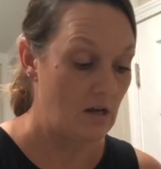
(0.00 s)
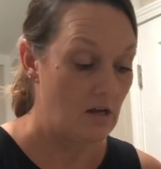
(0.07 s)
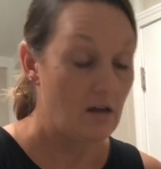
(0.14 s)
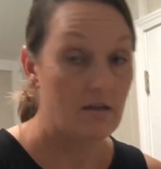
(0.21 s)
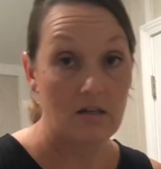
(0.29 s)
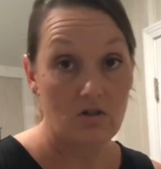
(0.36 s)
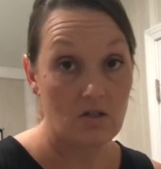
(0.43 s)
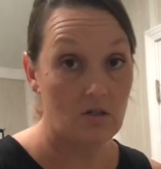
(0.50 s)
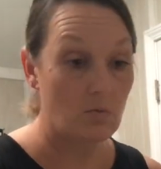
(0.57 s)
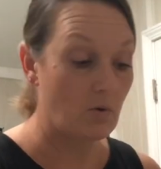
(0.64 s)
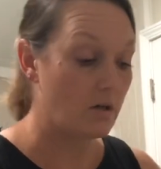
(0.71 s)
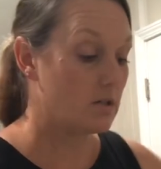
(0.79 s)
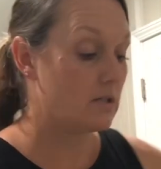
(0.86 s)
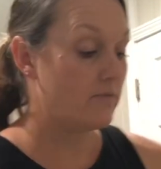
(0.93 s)
It just
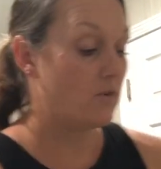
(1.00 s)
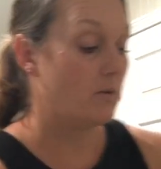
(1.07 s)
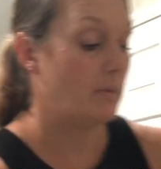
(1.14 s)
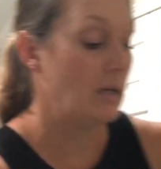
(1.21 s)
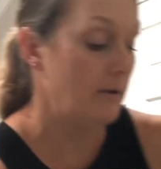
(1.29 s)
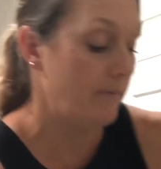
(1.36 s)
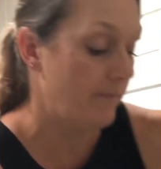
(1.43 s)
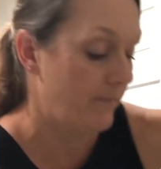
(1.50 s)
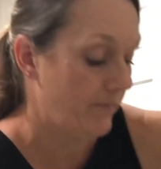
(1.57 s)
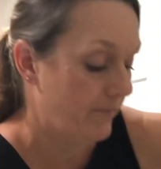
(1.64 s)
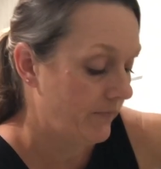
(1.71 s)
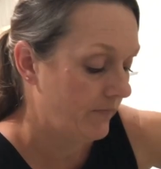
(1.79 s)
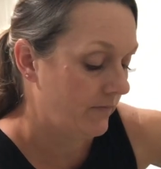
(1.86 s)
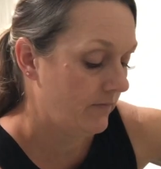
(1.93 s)
works for me.
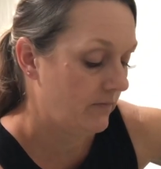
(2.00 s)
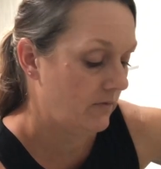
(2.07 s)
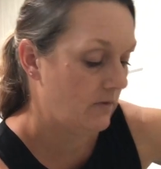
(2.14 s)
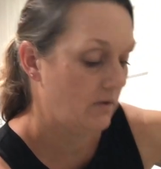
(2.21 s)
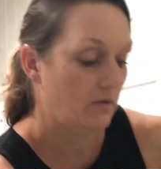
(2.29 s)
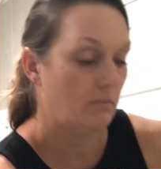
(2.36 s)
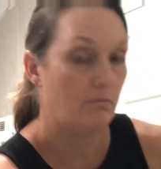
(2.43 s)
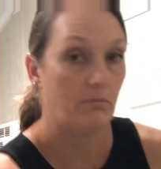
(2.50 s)
I'm